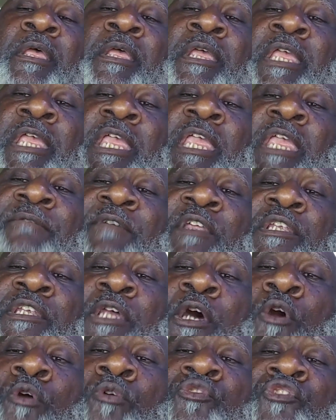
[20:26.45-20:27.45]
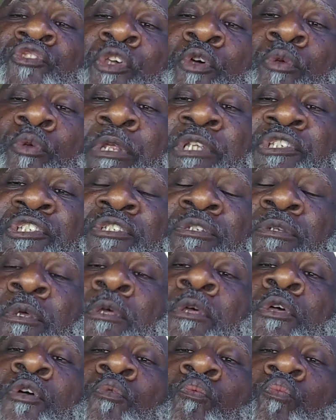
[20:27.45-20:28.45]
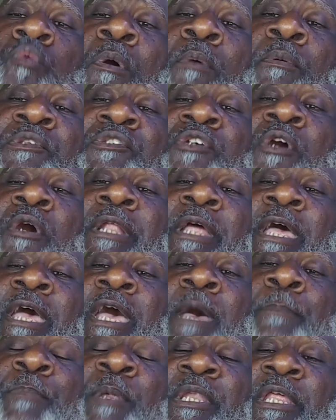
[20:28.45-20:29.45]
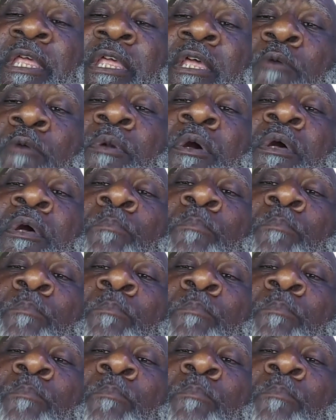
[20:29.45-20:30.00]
He even told Judas what was going to happen to him